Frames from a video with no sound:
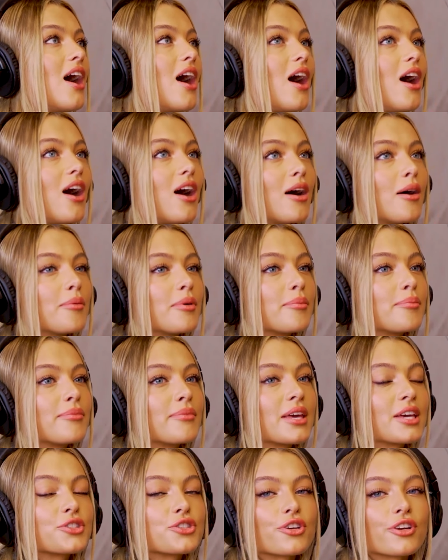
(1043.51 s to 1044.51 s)

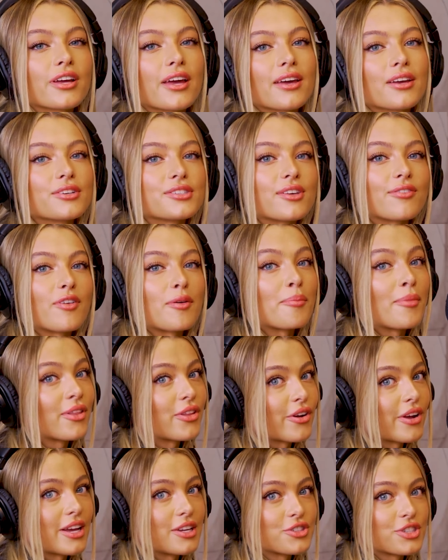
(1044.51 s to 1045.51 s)
Make sure to get yourself a
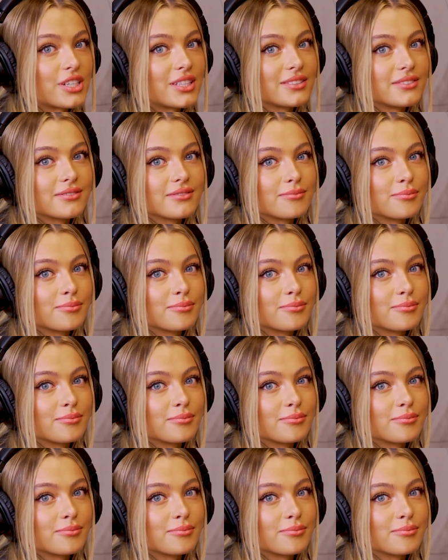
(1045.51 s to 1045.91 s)
mother agent.